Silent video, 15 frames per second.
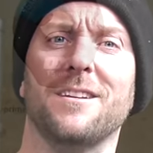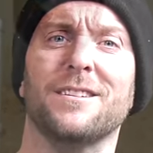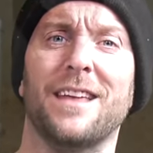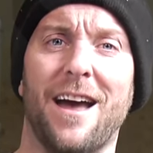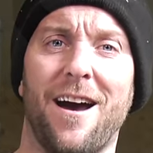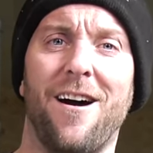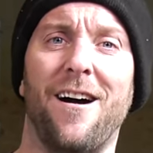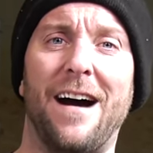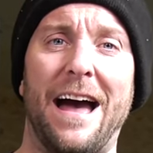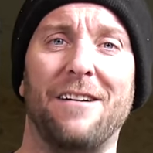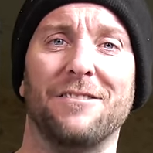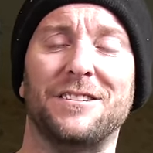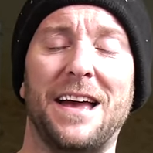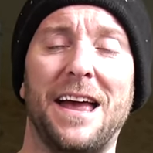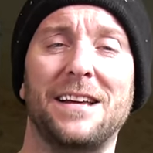because there are
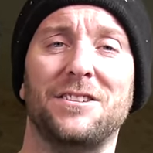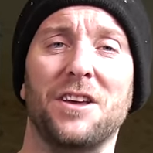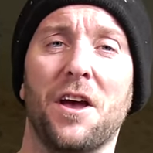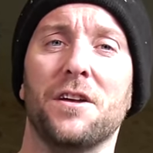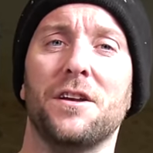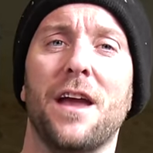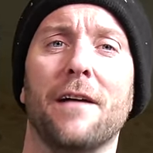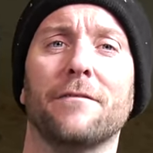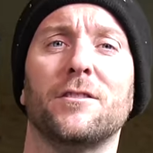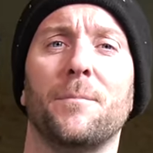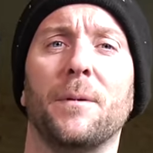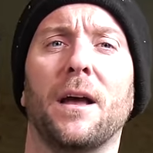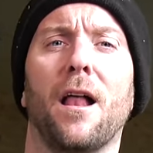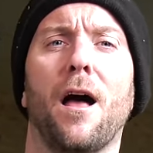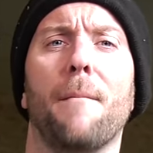outtakes, you have to
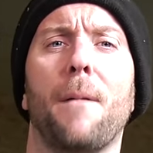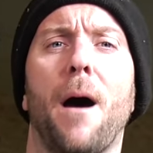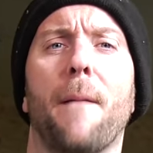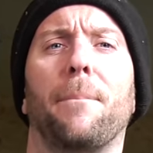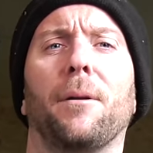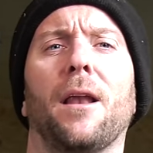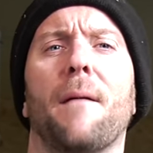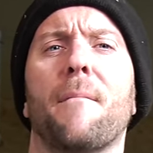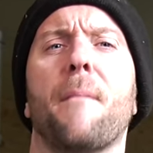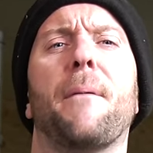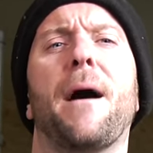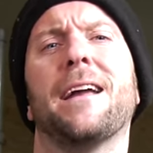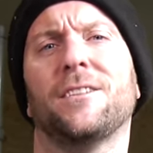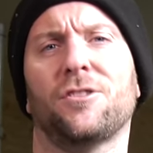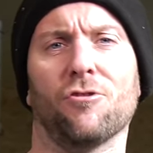become a plumber
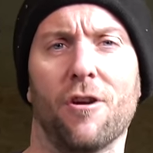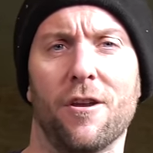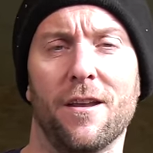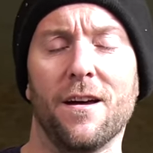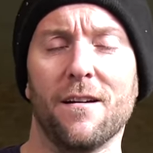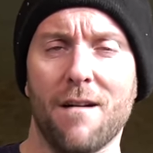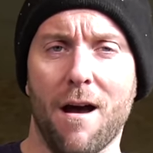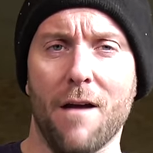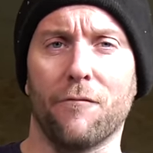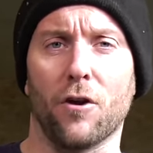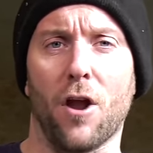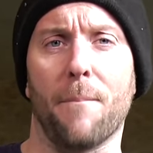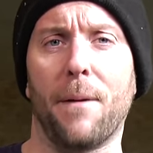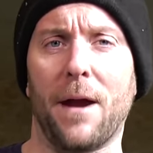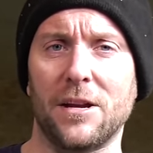patron over on
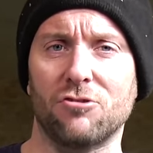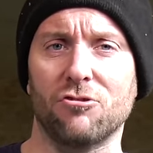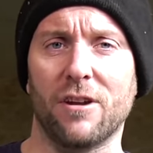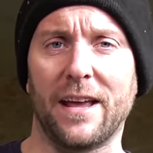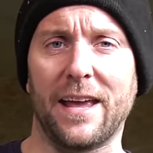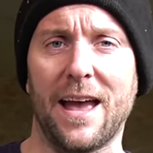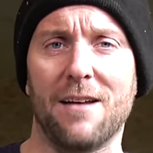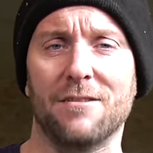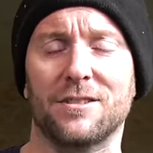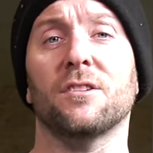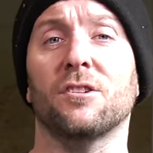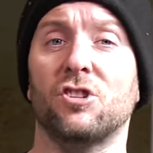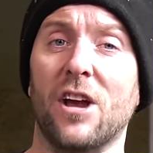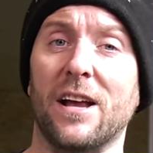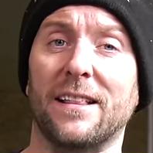our Patreon account.
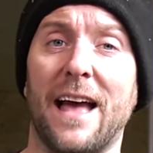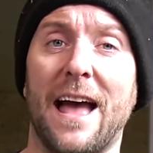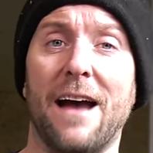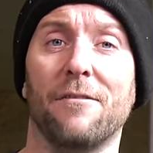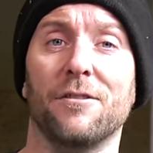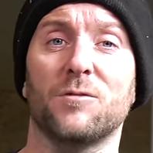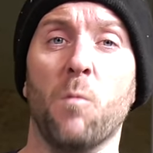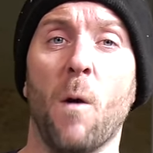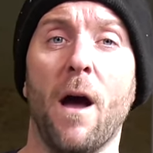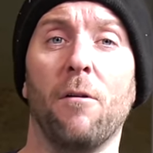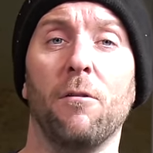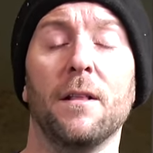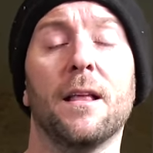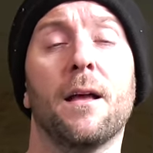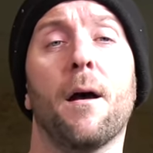So check that out as
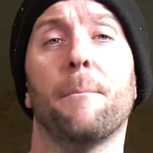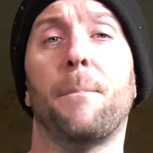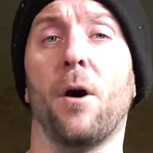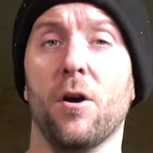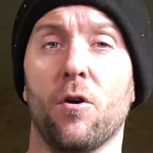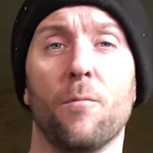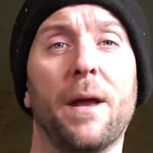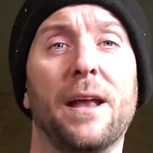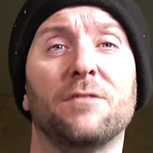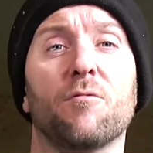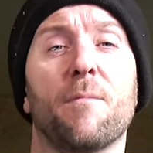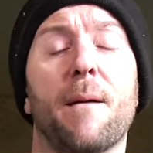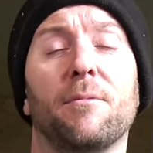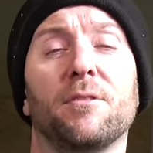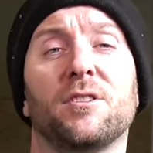well. By all means,
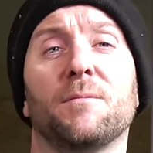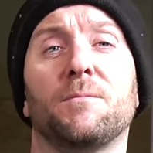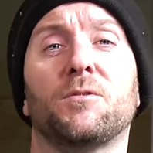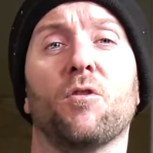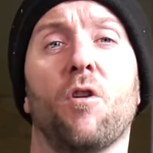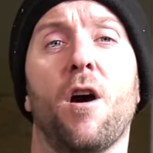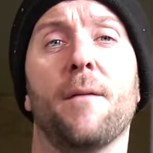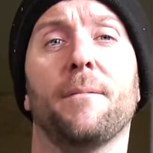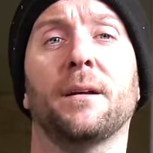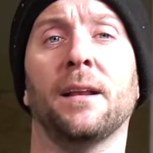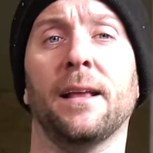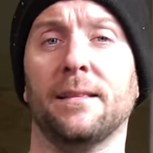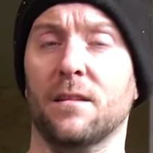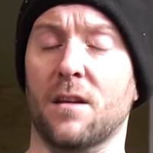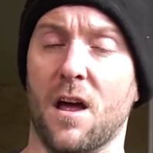remember to subscribe,
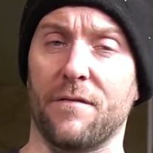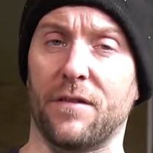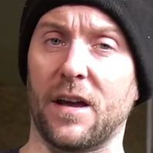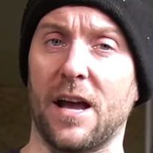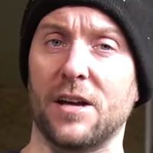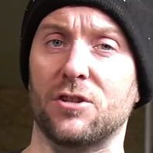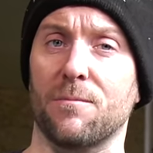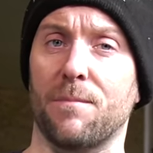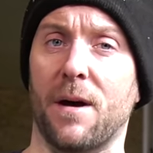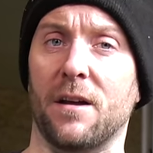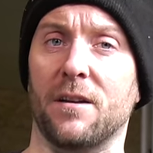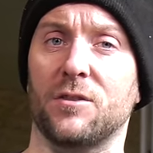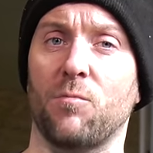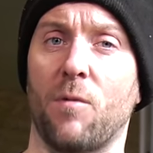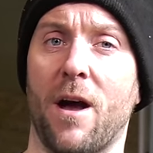click the notification
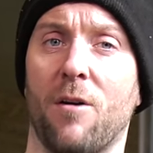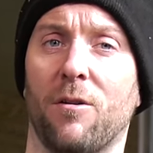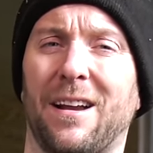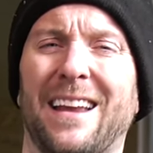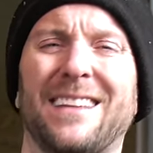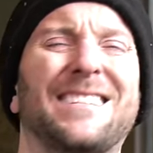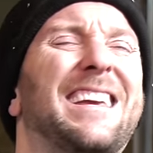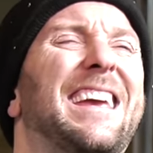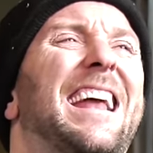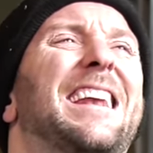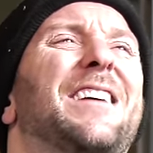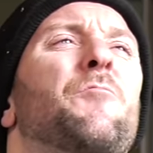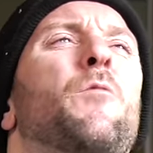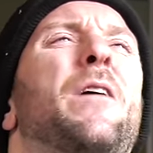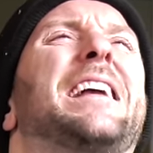button as well, click so you get a
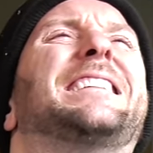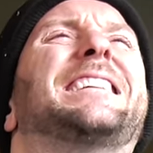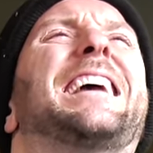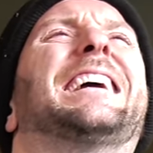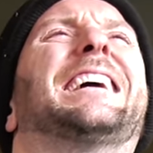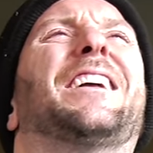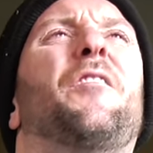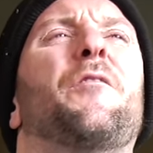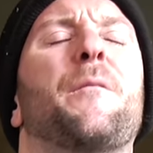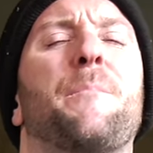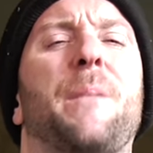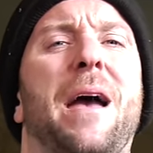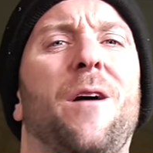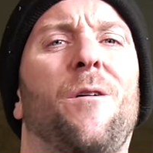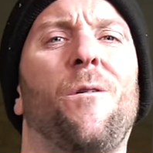little wee tinkle on the
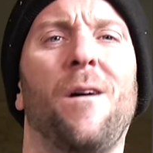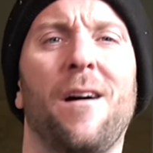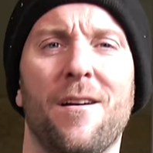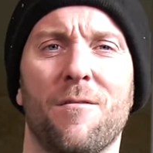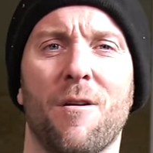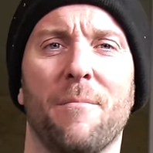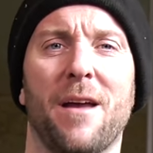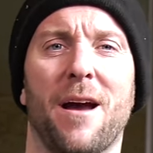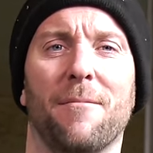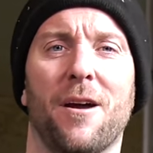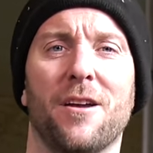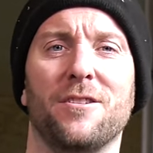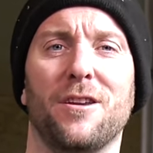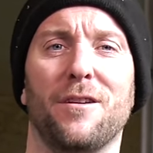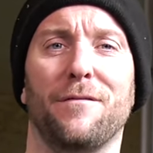bell when we
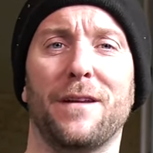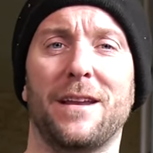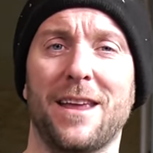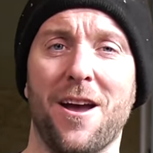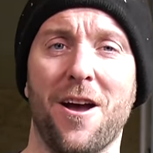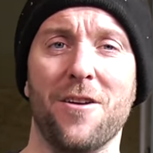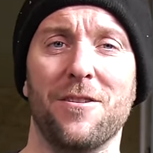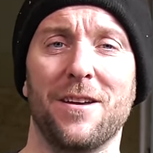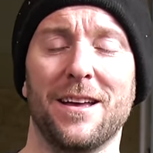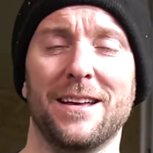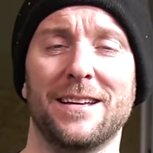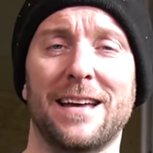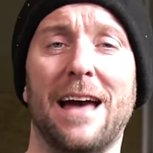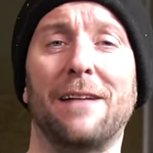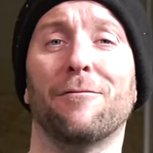upload a new video.
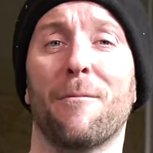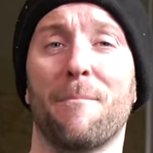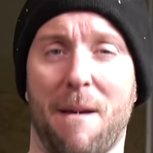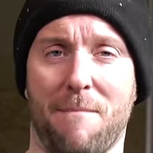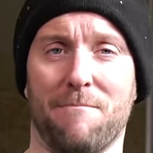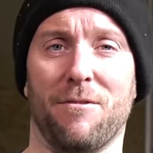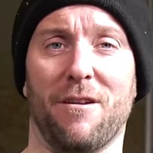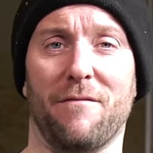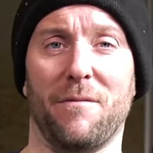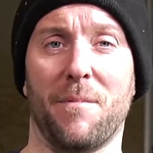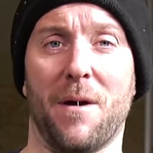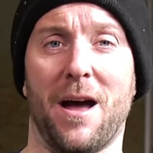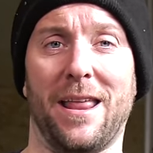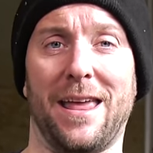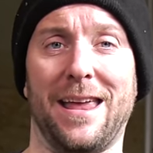And remember,
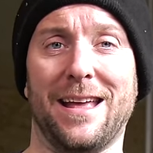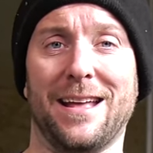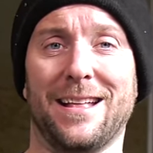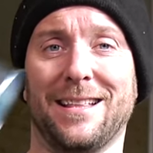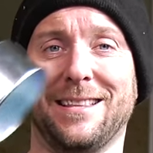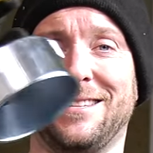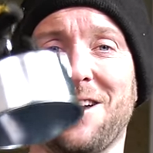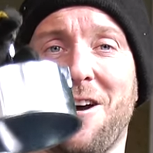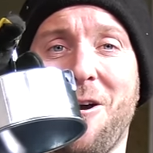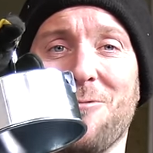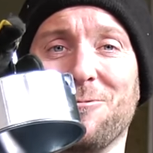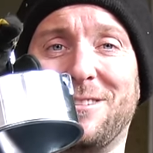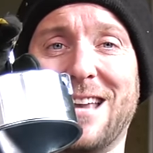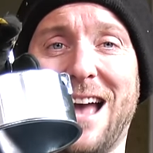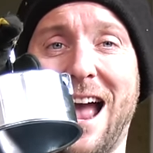everybody, to
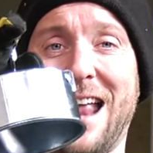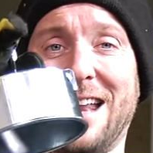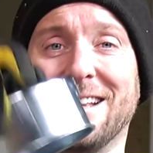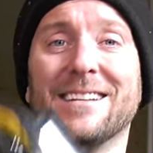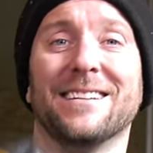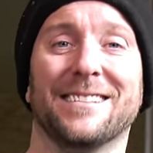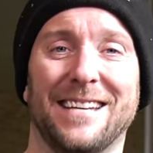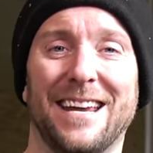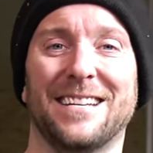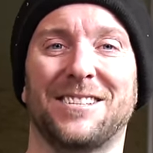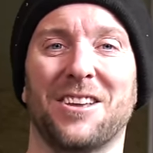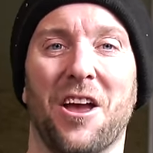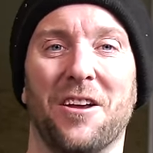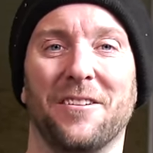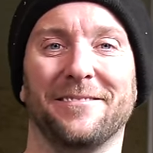hold tight. See you
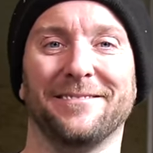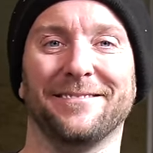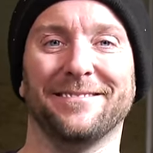soon.